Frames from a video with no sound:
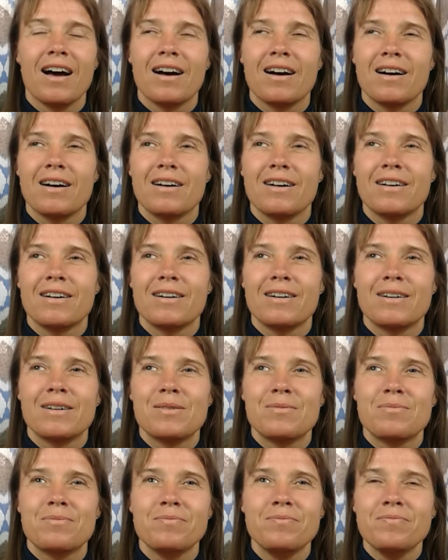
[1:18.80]

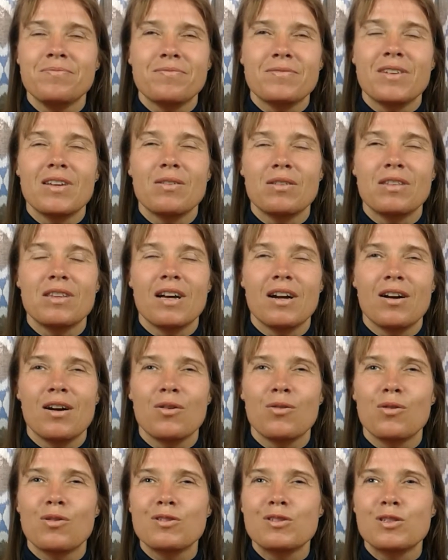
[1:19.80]
Um, there
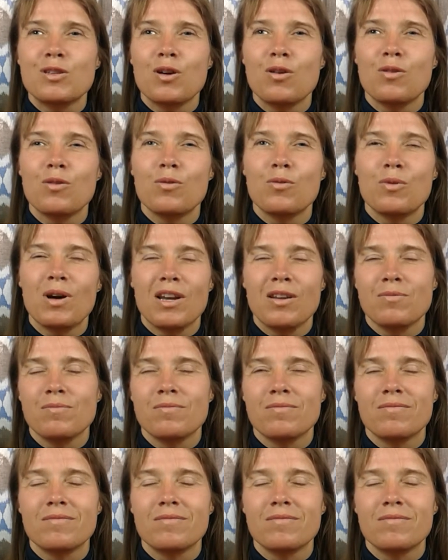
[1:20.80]
are also, well,